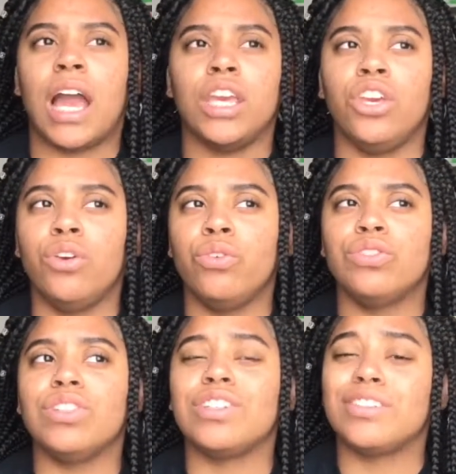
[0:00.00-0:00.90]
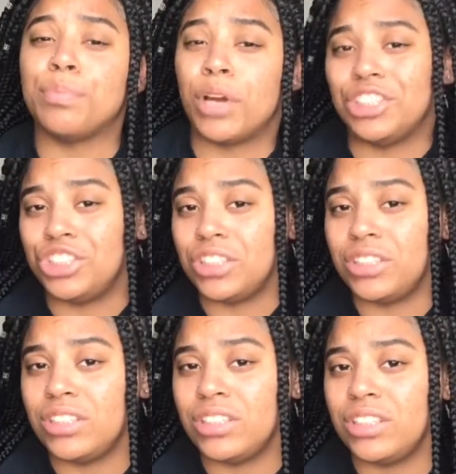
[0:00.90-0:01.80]
used
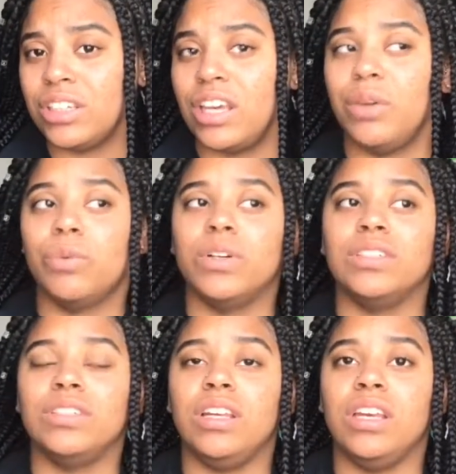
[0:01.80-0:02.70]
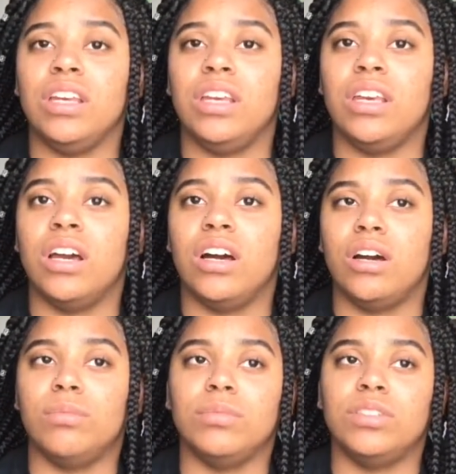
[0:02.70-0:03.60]
Expression. It was the
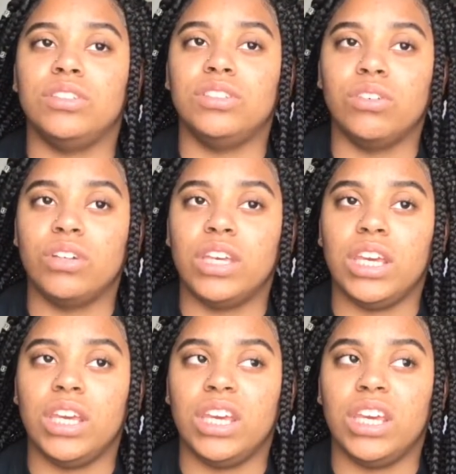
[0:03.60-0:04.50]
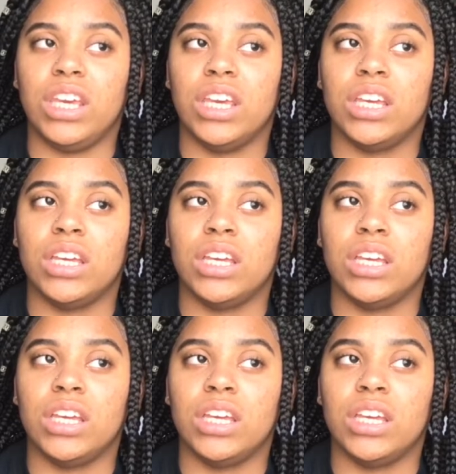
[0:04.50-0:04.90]
silky,